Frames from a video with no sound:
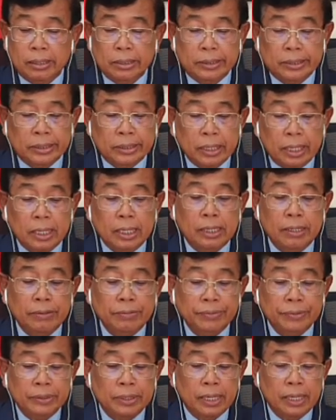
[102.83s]

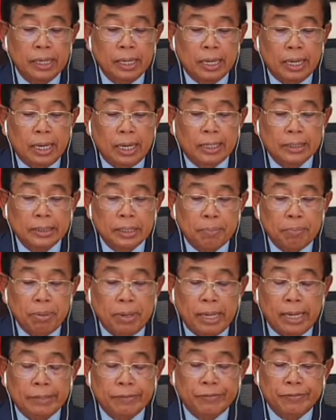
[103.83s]
serves as a
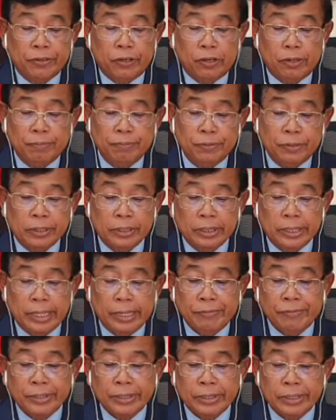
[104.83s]
platform for the
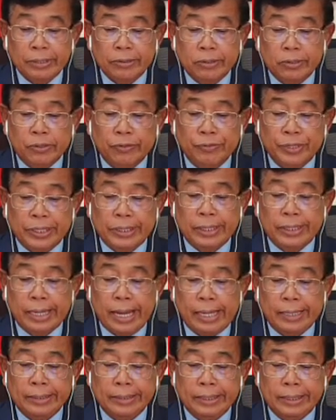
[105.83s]
effective
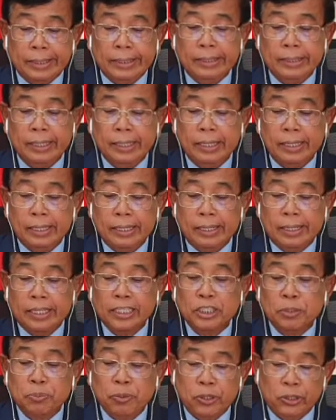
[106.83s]
COVID-19
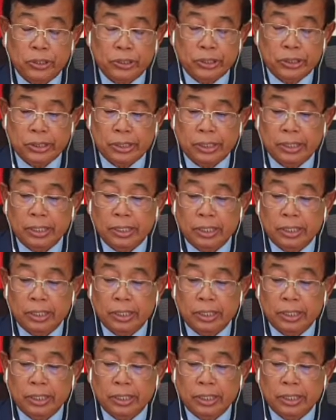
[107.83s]
response,